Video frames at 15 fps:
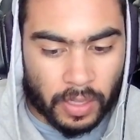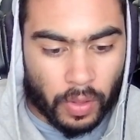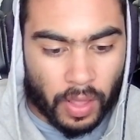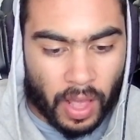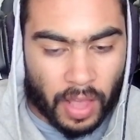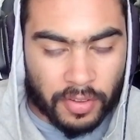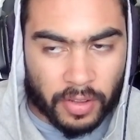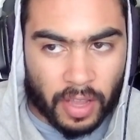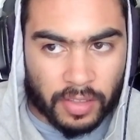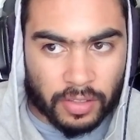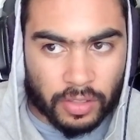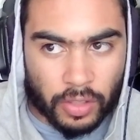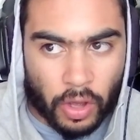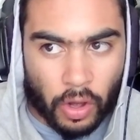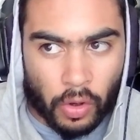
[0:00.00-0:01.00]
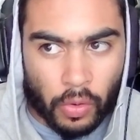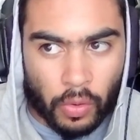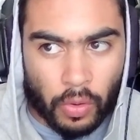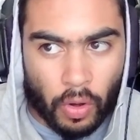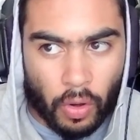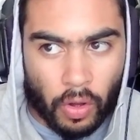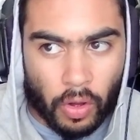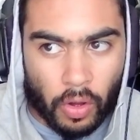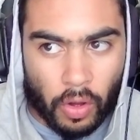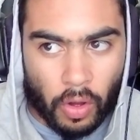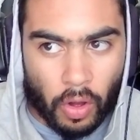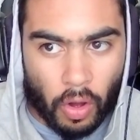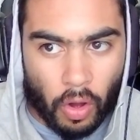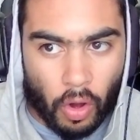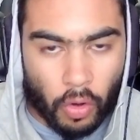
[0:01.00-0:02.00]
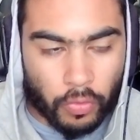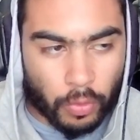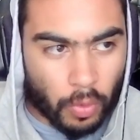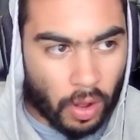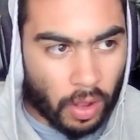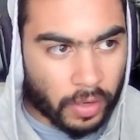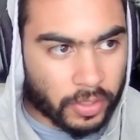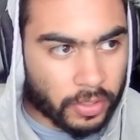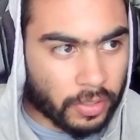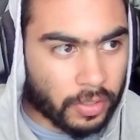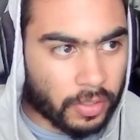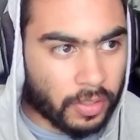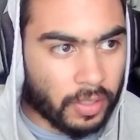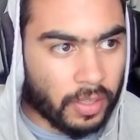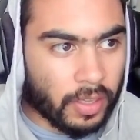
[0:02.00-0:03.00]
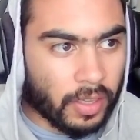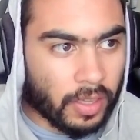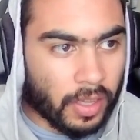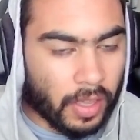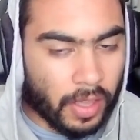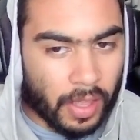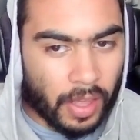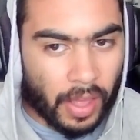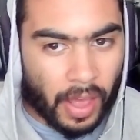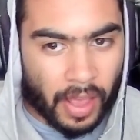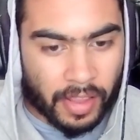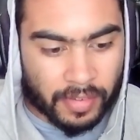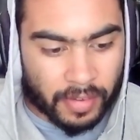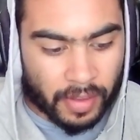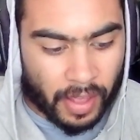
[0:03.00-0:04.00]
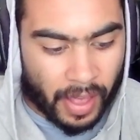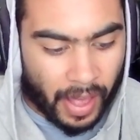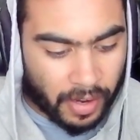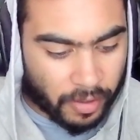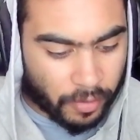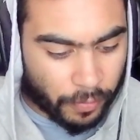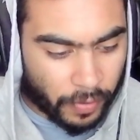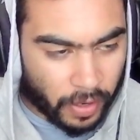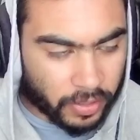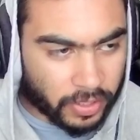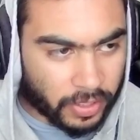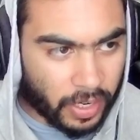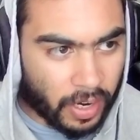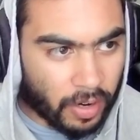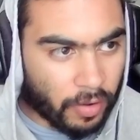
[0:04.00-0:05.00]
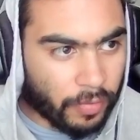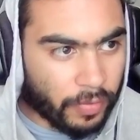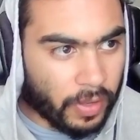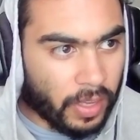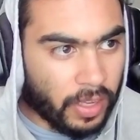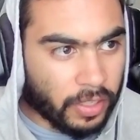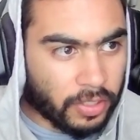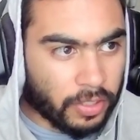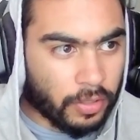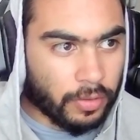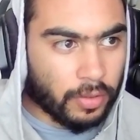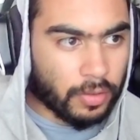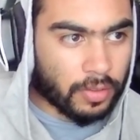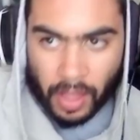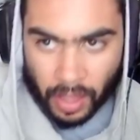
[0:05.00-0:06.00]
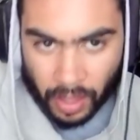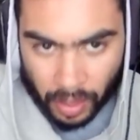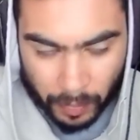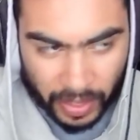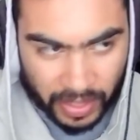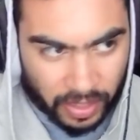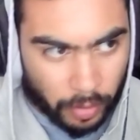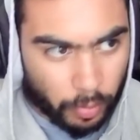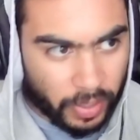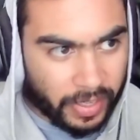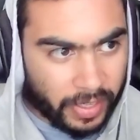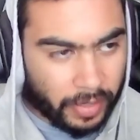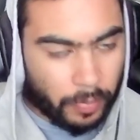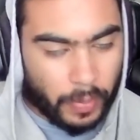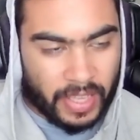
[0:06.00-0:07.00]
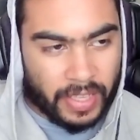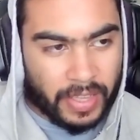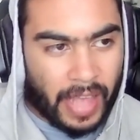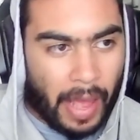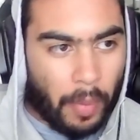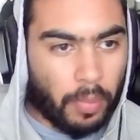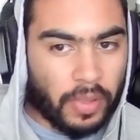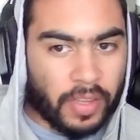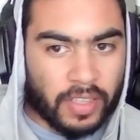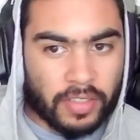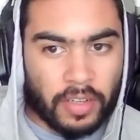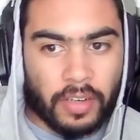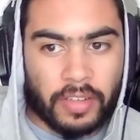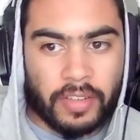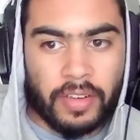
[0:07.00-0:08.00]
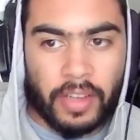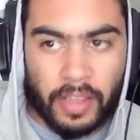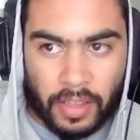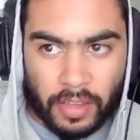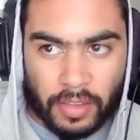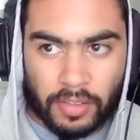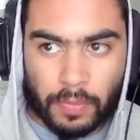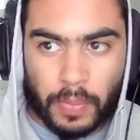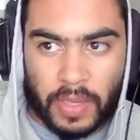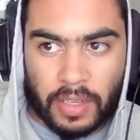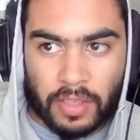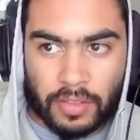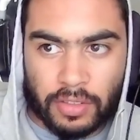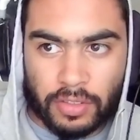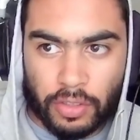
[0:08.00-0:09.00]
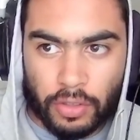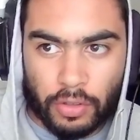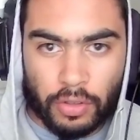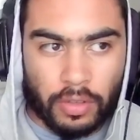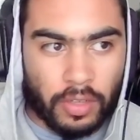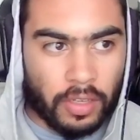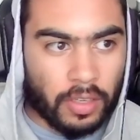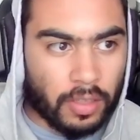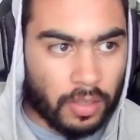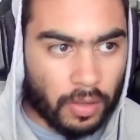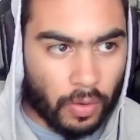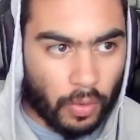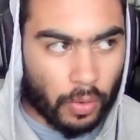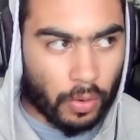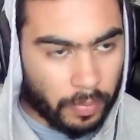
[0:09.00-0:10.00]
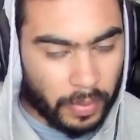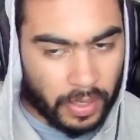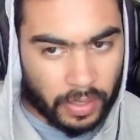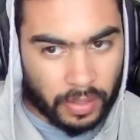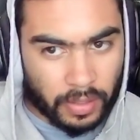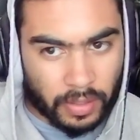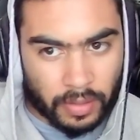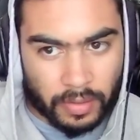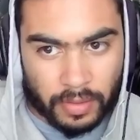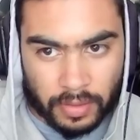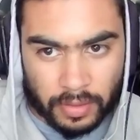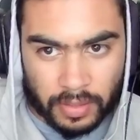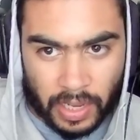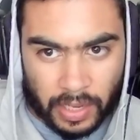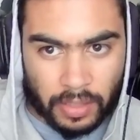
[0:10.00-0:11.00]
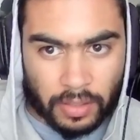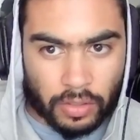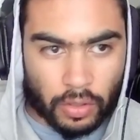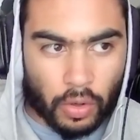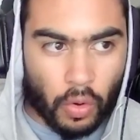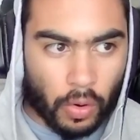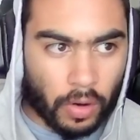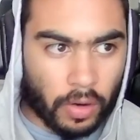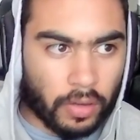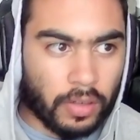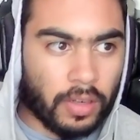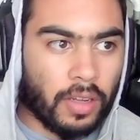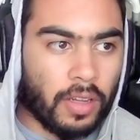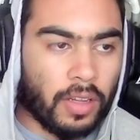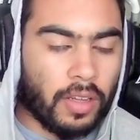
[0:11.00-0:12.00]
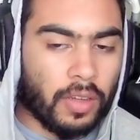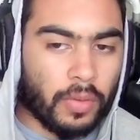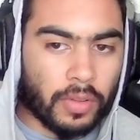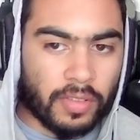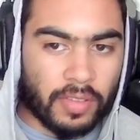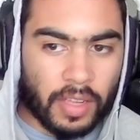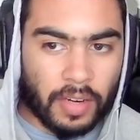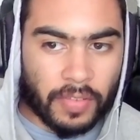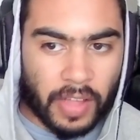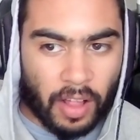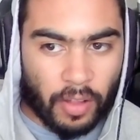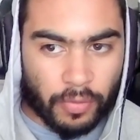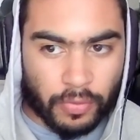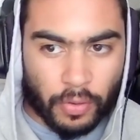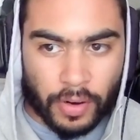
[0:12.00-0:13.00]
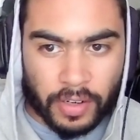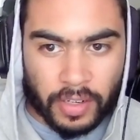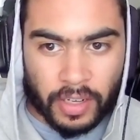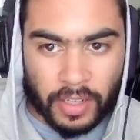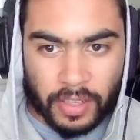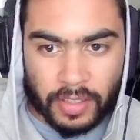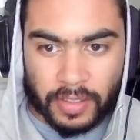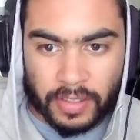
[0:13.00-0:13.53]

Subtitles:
As you guys know, Overwatch has had its fair share of issues, mainly being that Blizzard is being sued or being taken to court, the state of California.